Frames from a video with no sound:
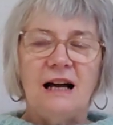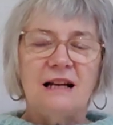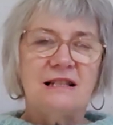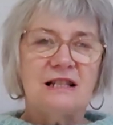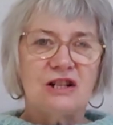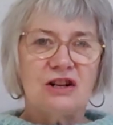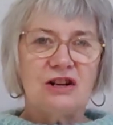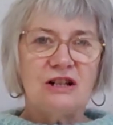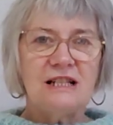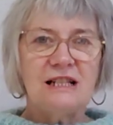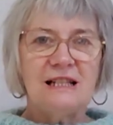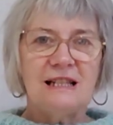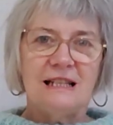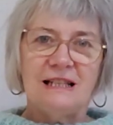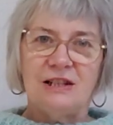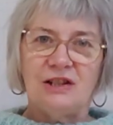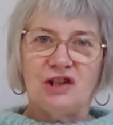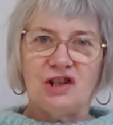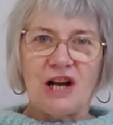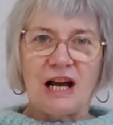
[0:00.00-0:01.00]
I started
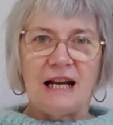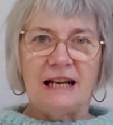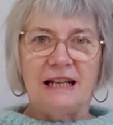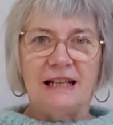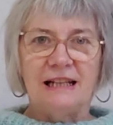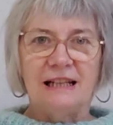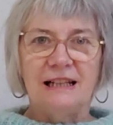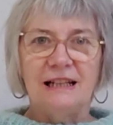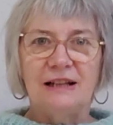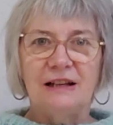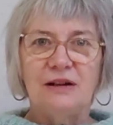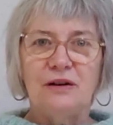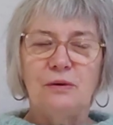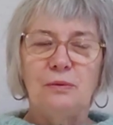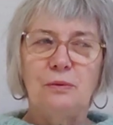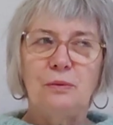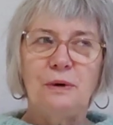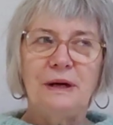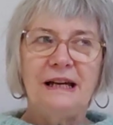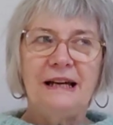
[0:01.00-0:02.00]
this channel
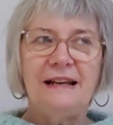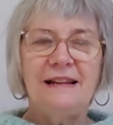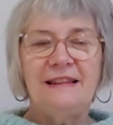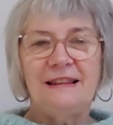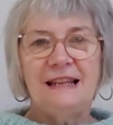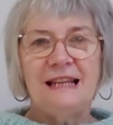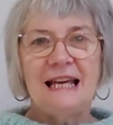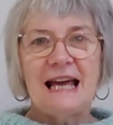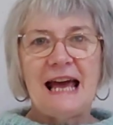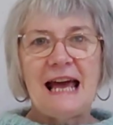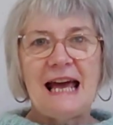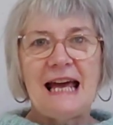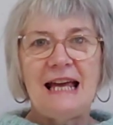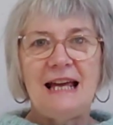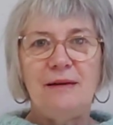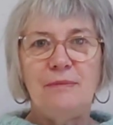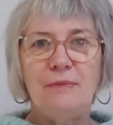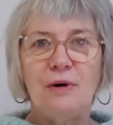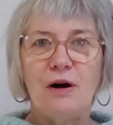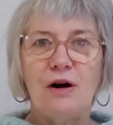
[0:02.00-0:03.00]
with the
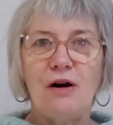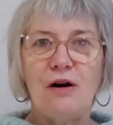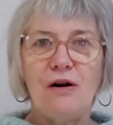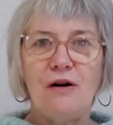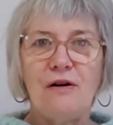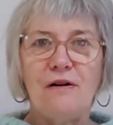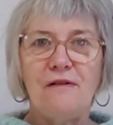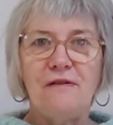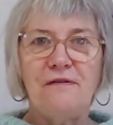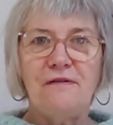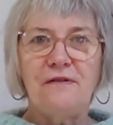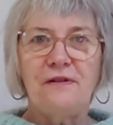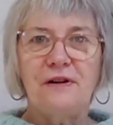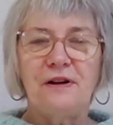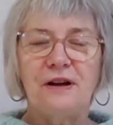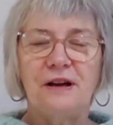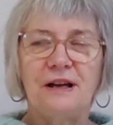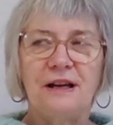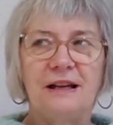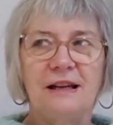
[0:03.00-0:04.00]
aim of
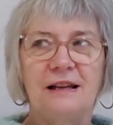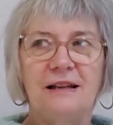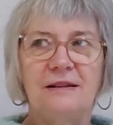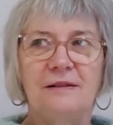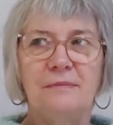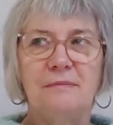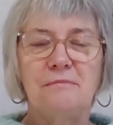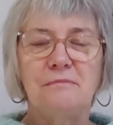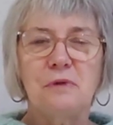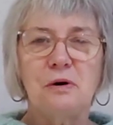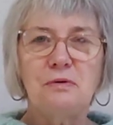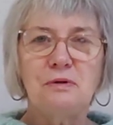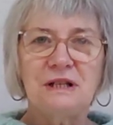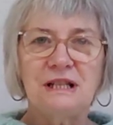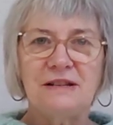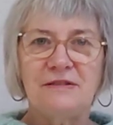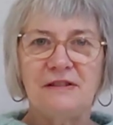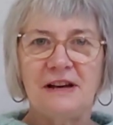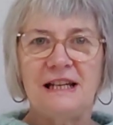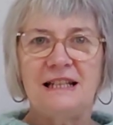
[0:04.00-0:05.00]

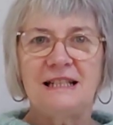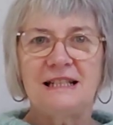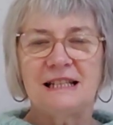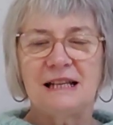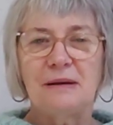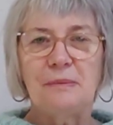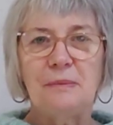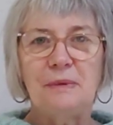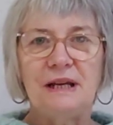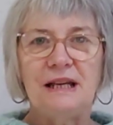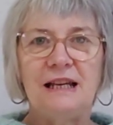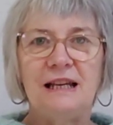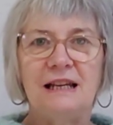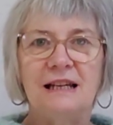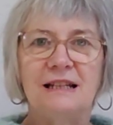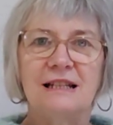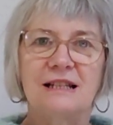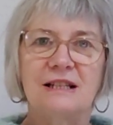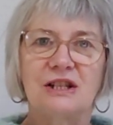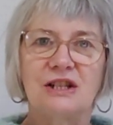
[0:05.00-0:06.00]
motivating
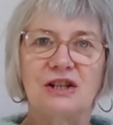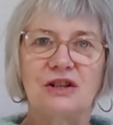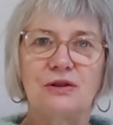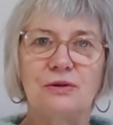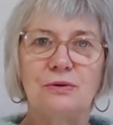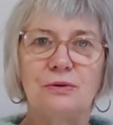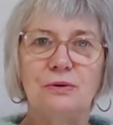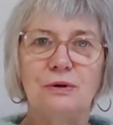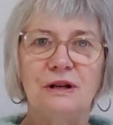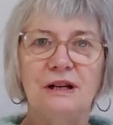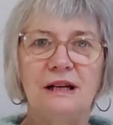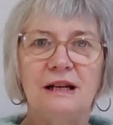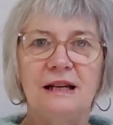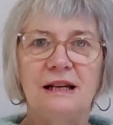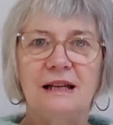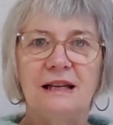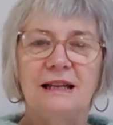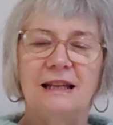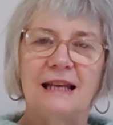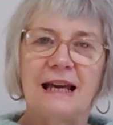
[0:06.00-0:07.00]
me to
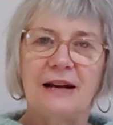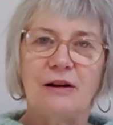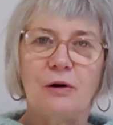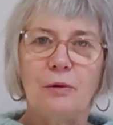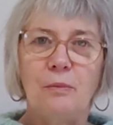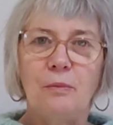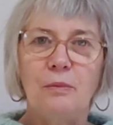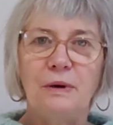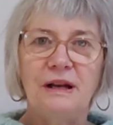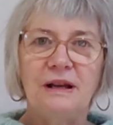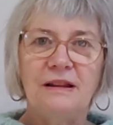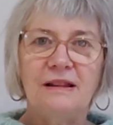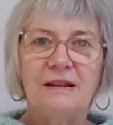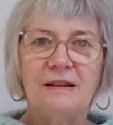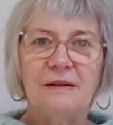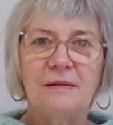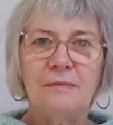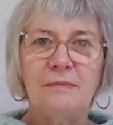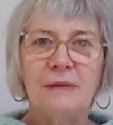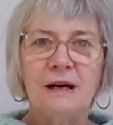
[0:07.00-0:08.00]
get on with
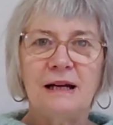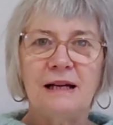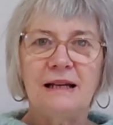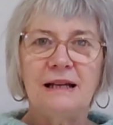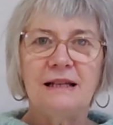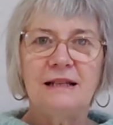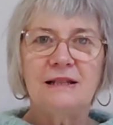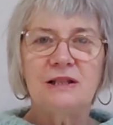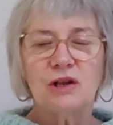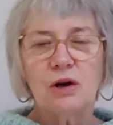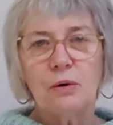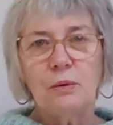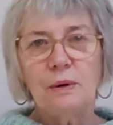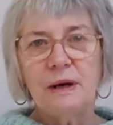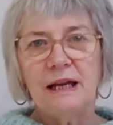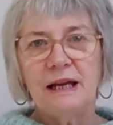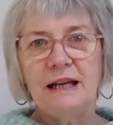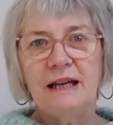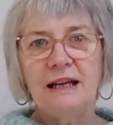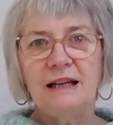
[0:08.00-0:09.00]
my
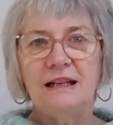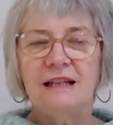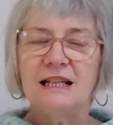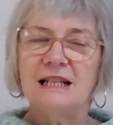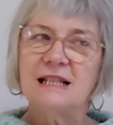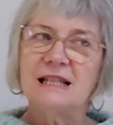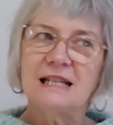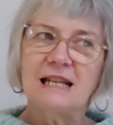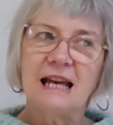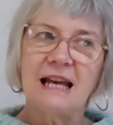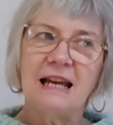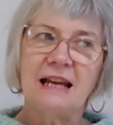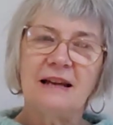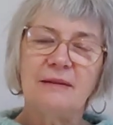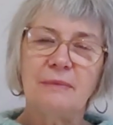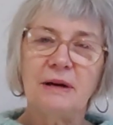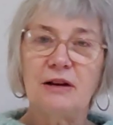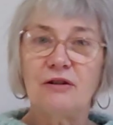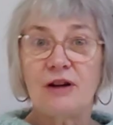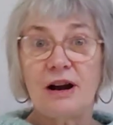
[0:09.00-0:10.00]
sewing,
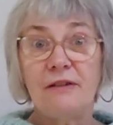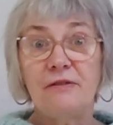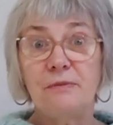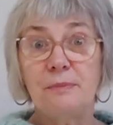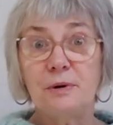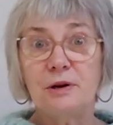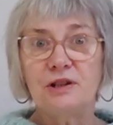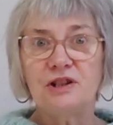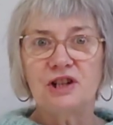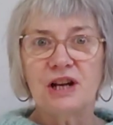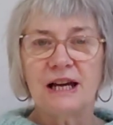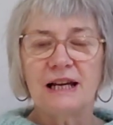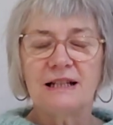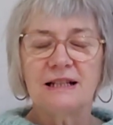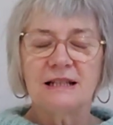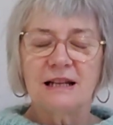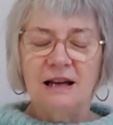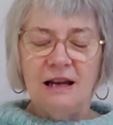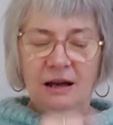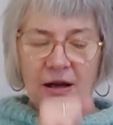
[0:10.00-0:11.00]
knitting, my craft
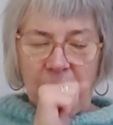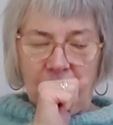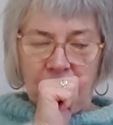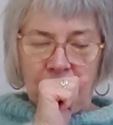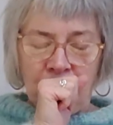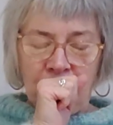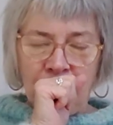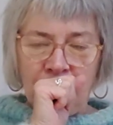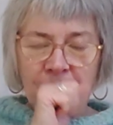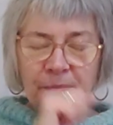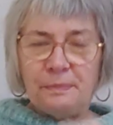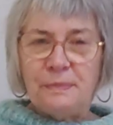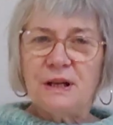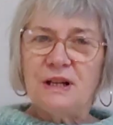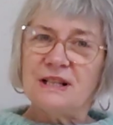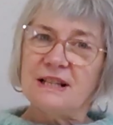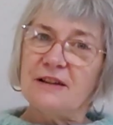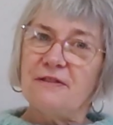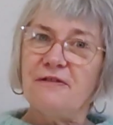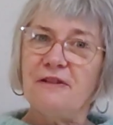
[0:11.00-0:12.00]
projects
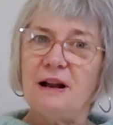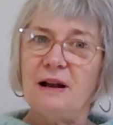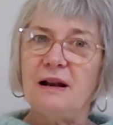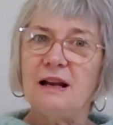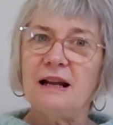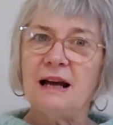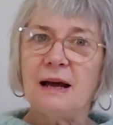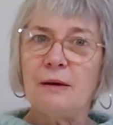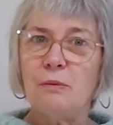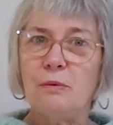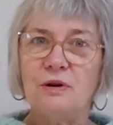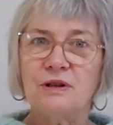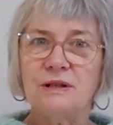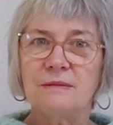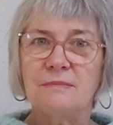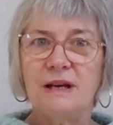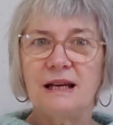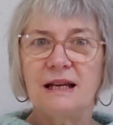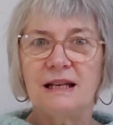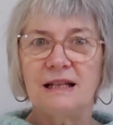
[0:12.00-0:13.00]
because I felt I
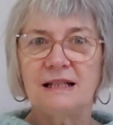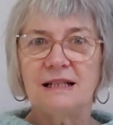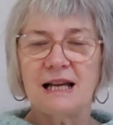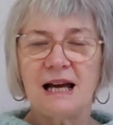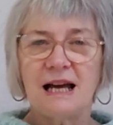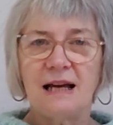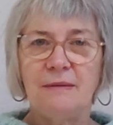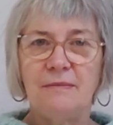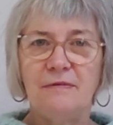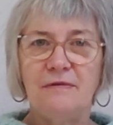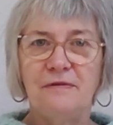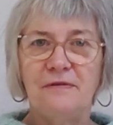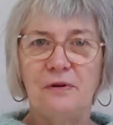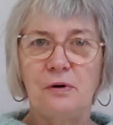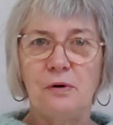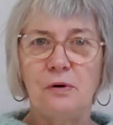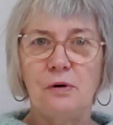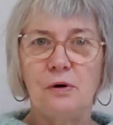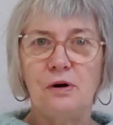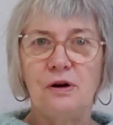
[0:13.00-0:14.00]
wasn't making time
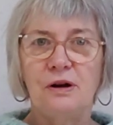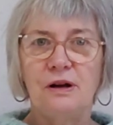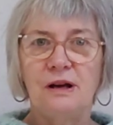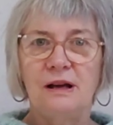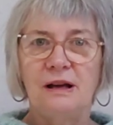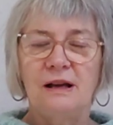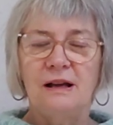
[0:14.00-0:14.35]
for